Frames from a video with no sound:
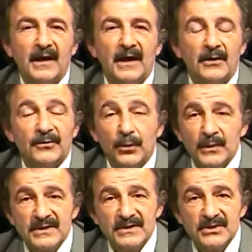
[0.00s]
No
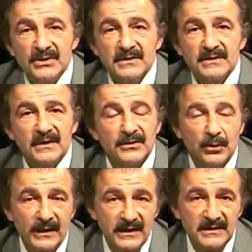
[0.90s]
incisions, no
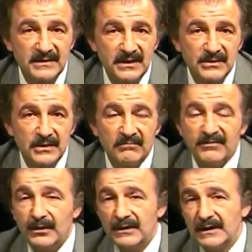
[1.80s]
anesthesia,
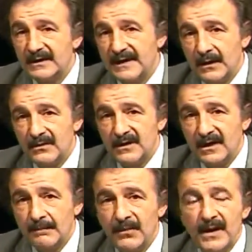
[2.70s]
very little downtime.